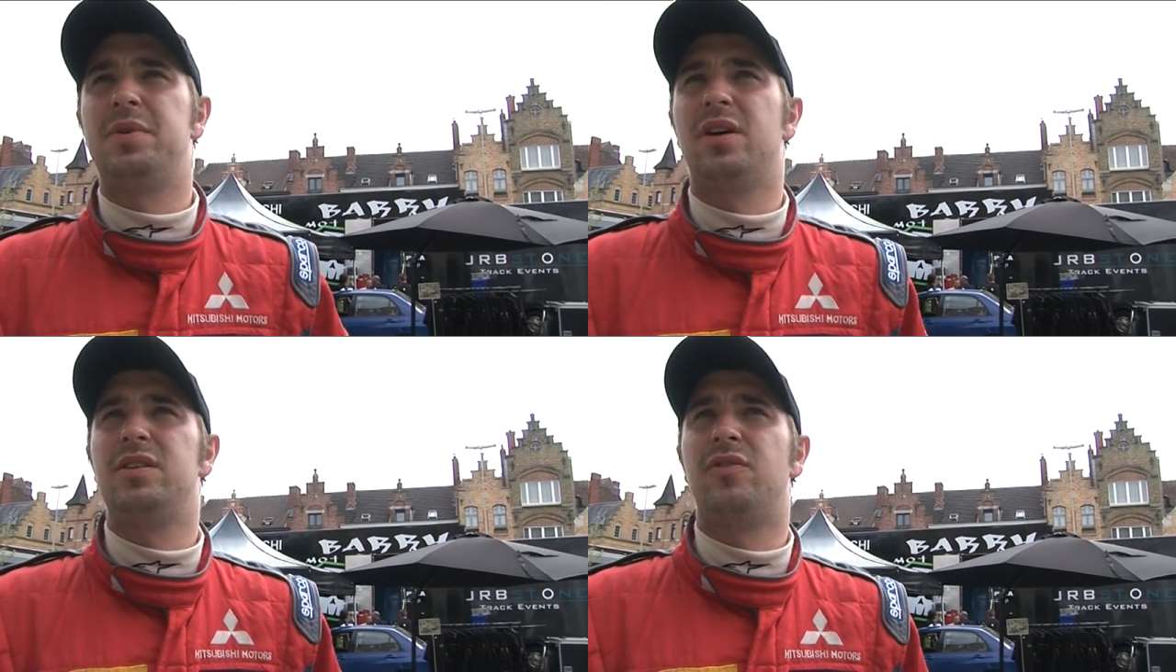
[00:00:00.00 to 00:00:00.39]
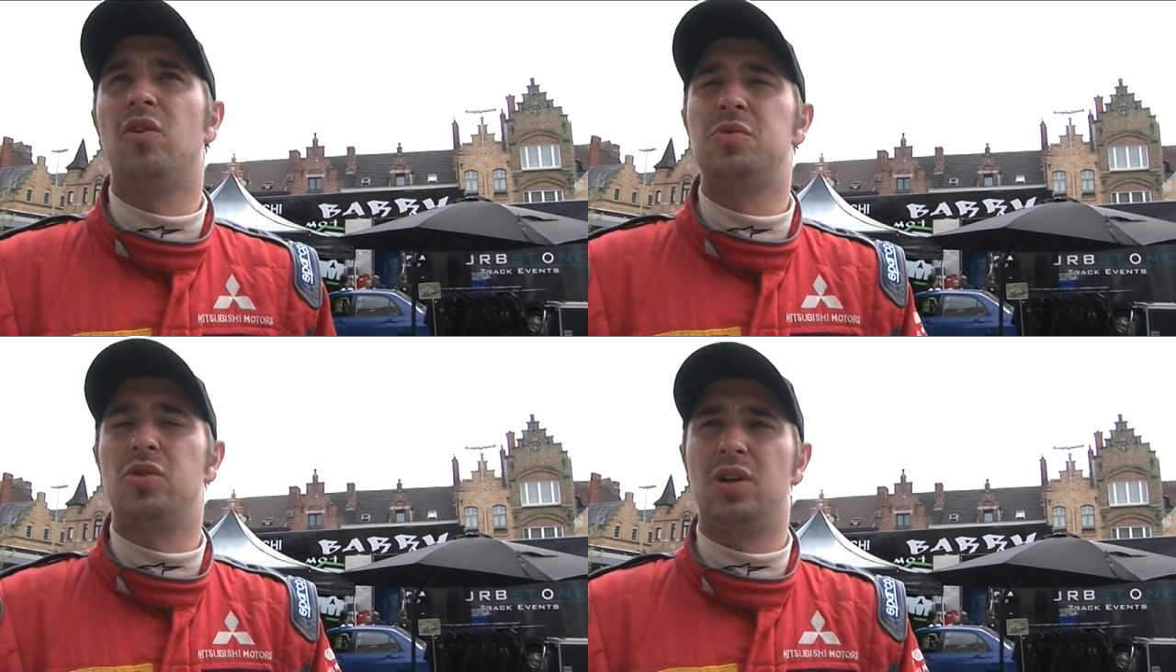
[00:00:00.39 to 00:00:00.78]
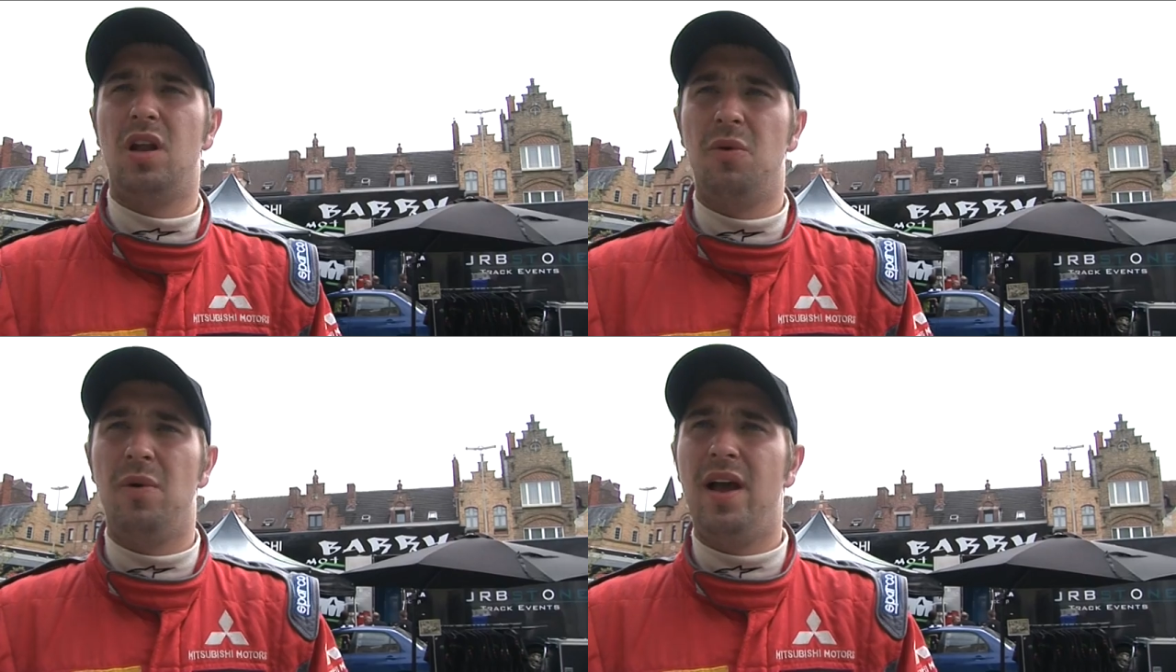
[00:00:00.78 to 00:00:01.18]
because you've come such a
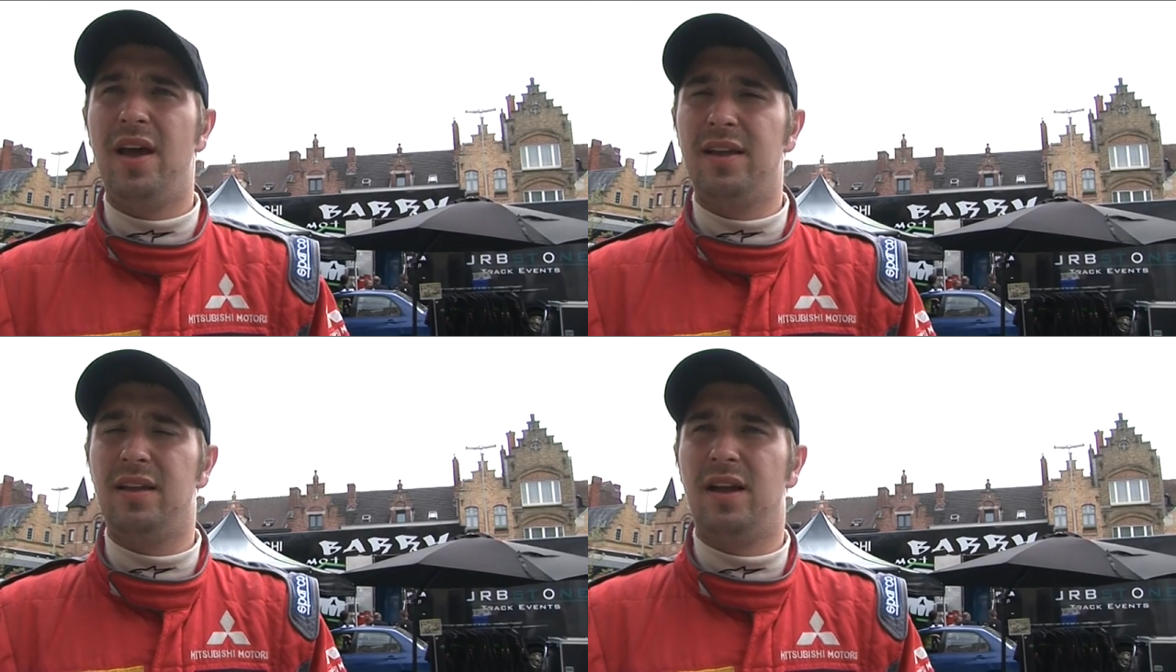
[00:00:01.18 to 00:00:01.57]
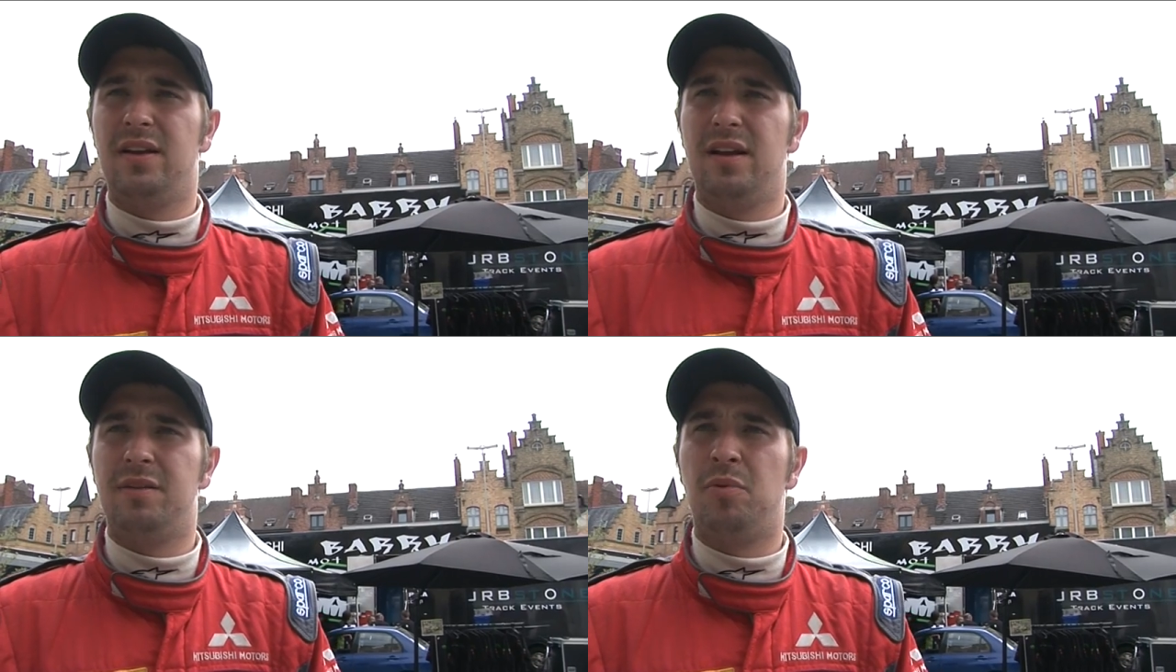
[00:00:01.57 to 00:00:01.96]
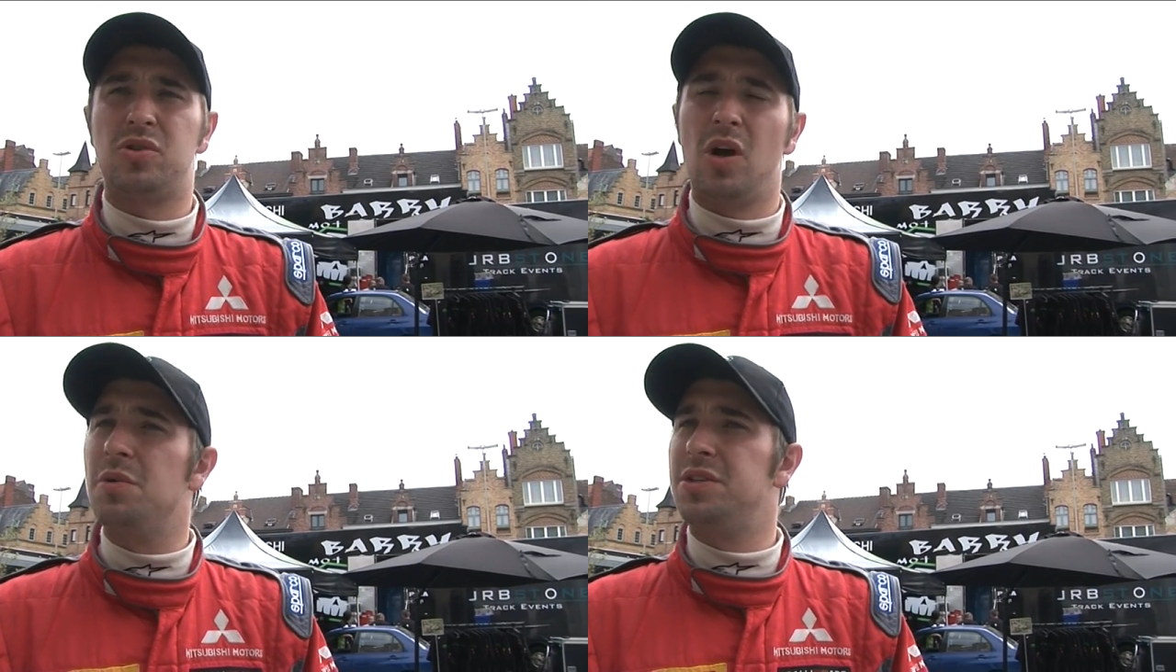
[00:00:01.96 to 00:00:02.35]
long way, and you put
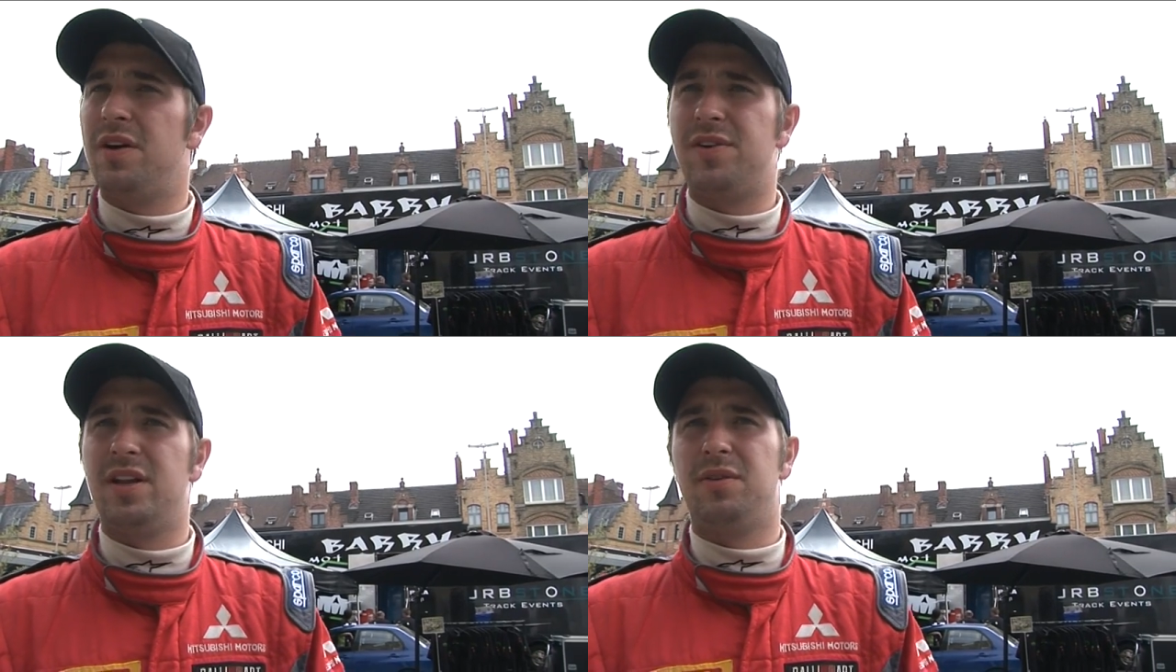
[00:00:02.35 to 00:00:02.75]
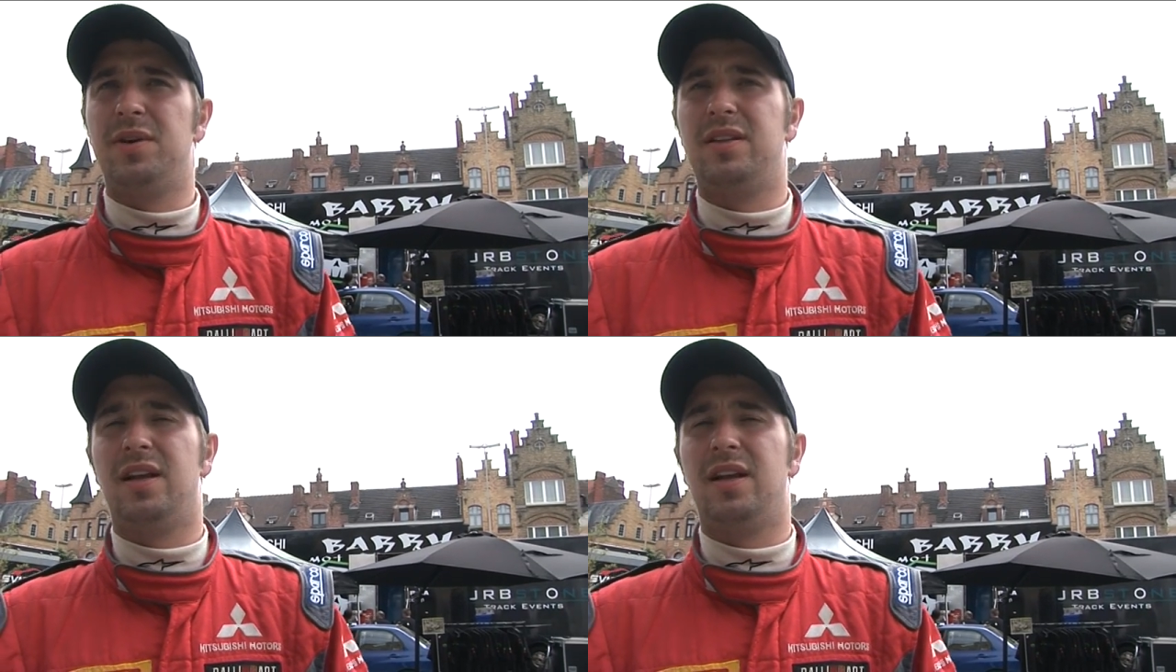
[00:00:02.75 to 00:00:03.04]
so much effort into it,